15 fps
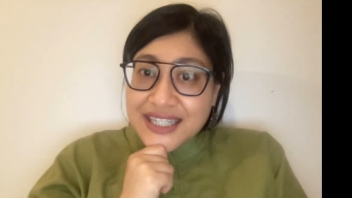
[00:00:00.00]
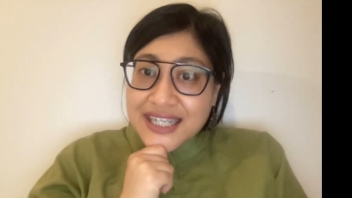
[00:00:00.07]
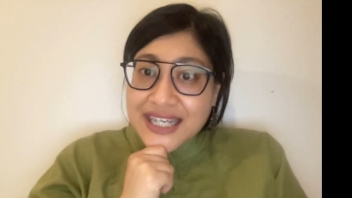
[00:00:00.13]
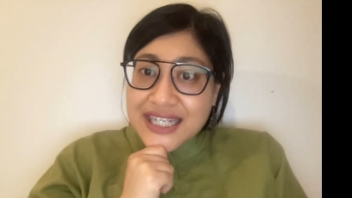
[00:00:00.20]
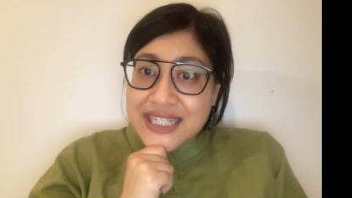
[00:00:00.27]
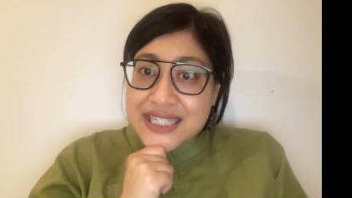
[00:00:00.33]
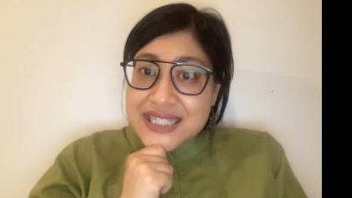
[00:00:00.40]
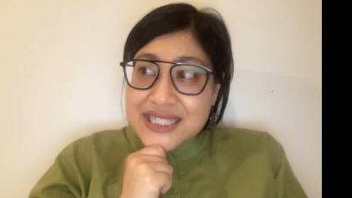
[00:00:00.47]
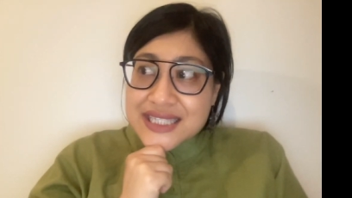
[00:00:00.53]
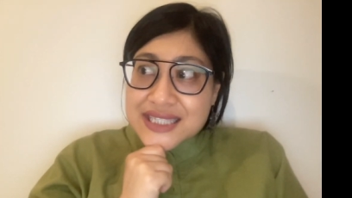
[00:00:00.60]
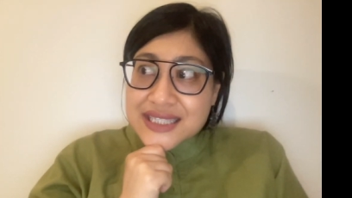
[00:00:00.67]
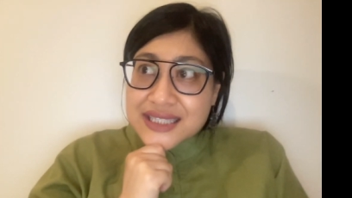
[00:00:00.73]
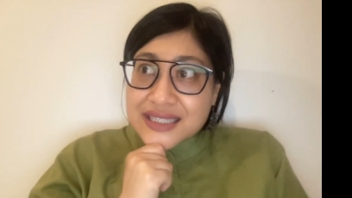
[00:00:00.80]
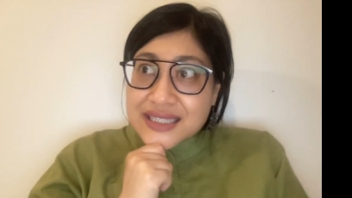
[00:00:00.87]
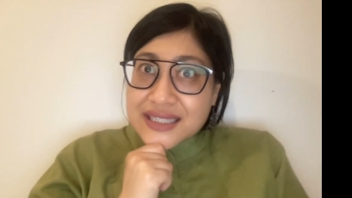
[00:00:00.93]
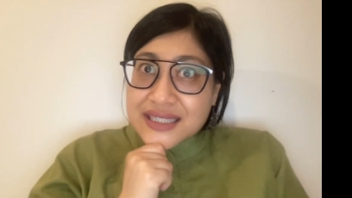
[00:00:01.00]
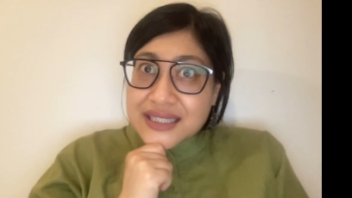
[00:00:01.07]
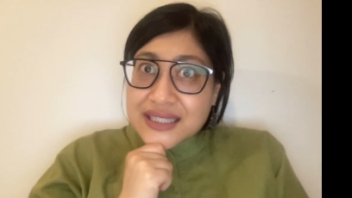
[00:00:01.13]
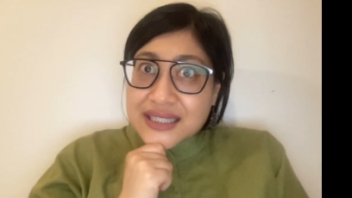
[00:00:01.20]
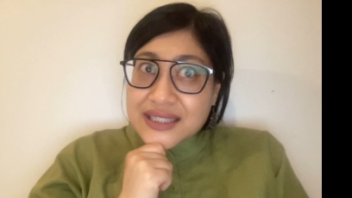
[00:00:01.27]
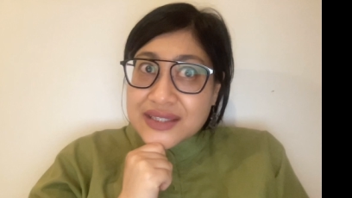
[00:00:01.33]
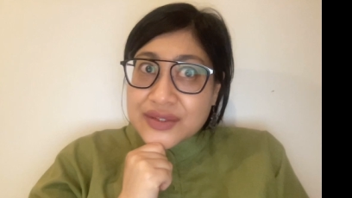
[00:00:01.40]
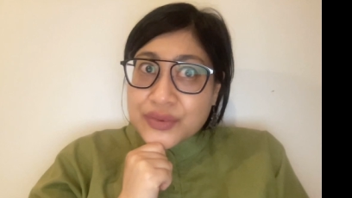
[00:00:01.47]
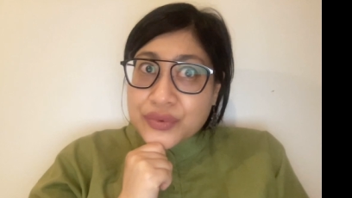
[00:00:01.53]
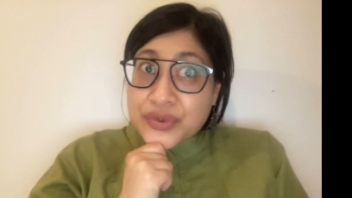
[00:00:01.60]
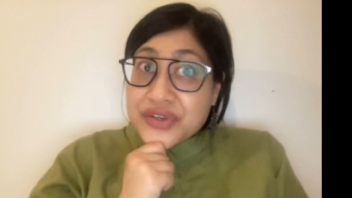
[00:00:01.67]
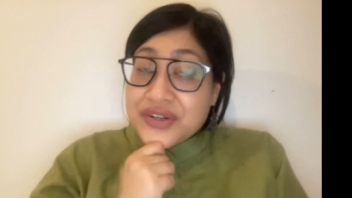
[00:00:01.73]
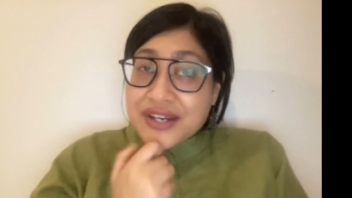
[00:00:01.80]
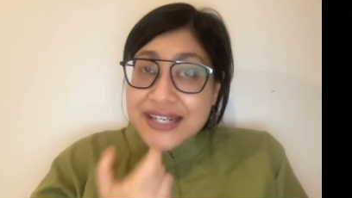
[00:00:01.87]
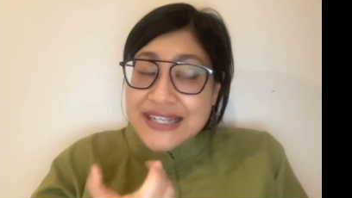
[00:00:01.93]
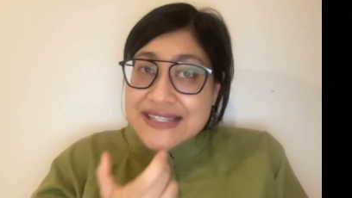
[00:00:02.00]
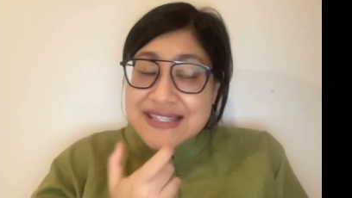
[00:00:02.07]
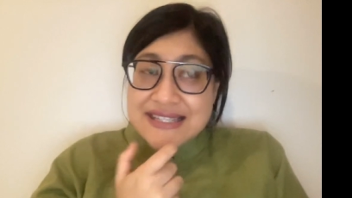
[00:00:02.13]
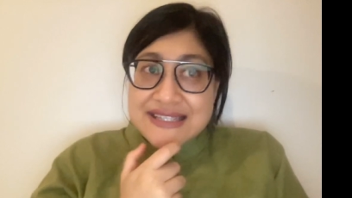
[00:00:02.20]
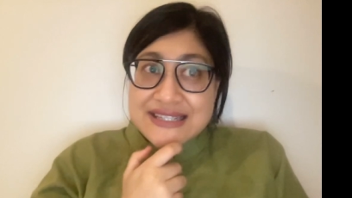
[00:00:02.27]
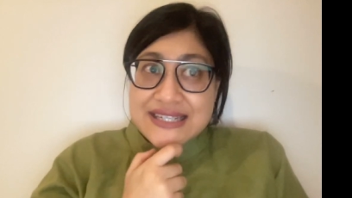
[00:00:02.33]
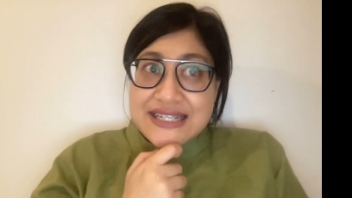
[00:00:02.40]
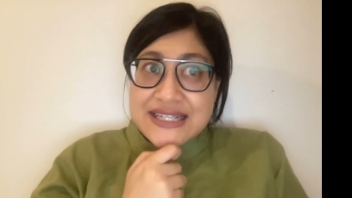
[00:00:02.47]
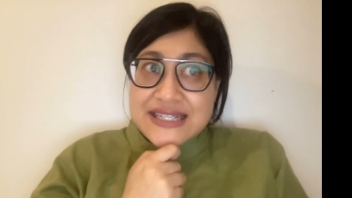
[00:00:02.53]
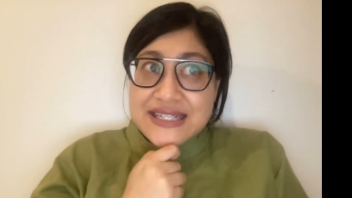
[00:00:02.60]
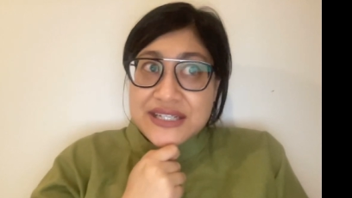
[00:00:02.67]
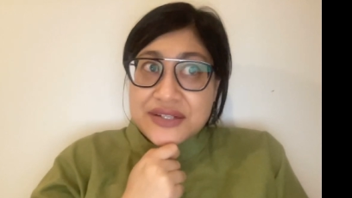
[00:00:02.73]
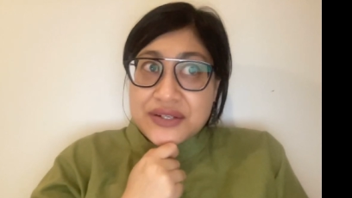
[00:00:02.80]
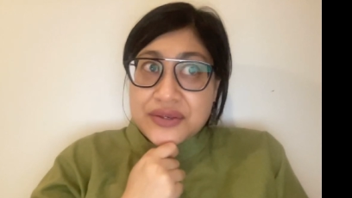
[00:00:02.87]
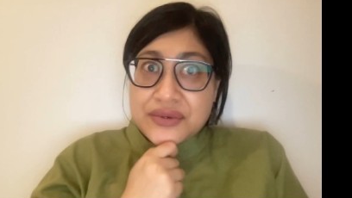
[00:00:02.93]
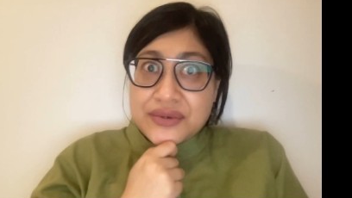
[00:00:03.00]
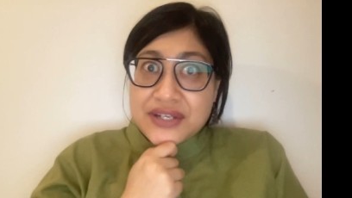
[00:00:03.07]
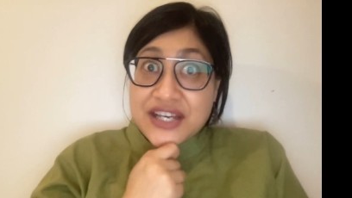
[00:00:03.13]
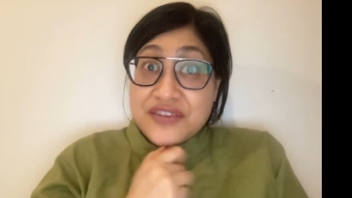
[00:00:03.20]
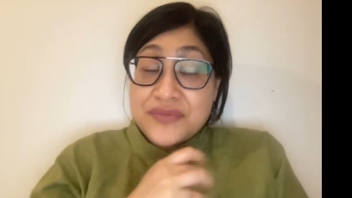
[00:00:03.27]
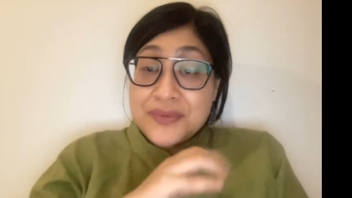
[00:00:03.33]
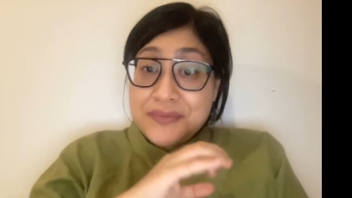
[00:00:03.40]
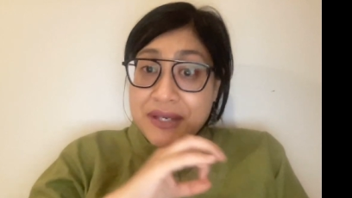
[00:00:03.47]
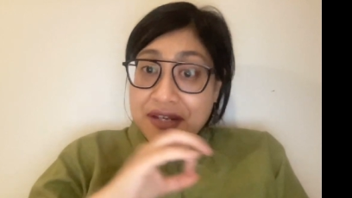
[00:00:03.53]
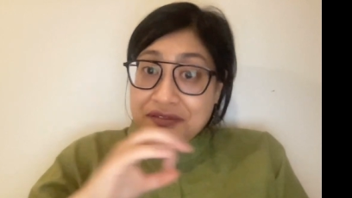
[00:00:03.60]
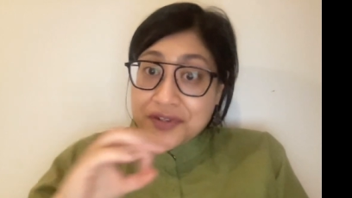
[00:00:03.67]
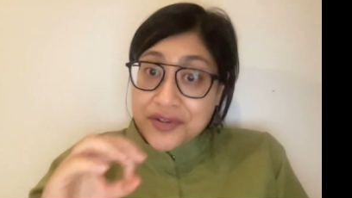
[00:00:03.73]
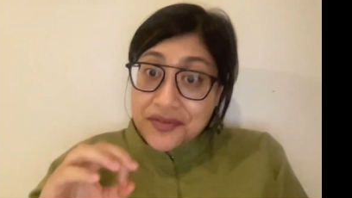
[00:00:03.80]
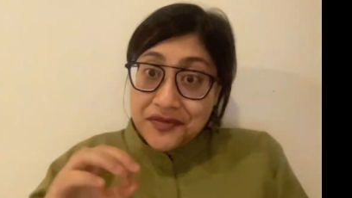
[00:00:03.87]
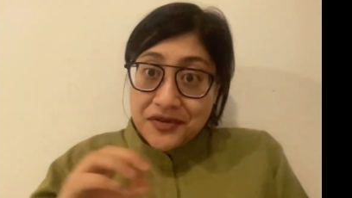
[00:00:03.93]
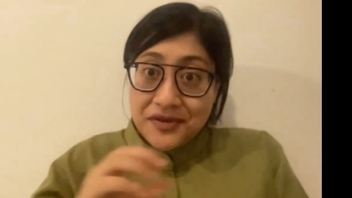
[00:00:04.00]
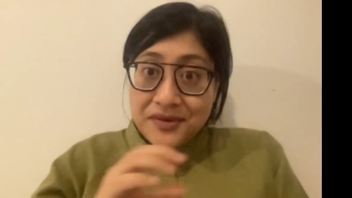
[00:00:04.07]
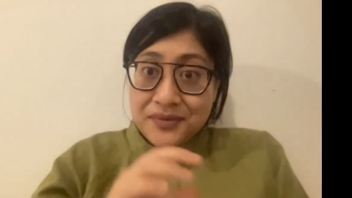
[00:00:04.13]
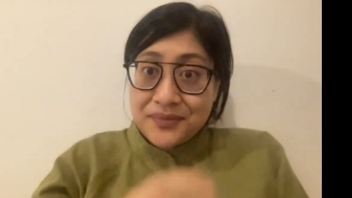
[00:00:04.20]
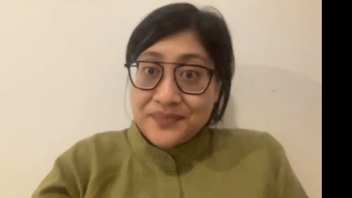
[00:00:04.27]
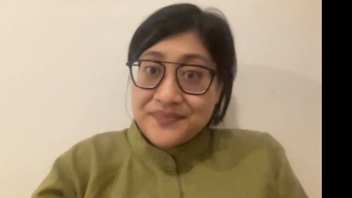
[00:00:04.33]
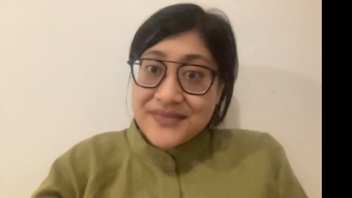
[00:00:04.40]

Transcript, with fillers: and or non-existent, you know, have been paved over,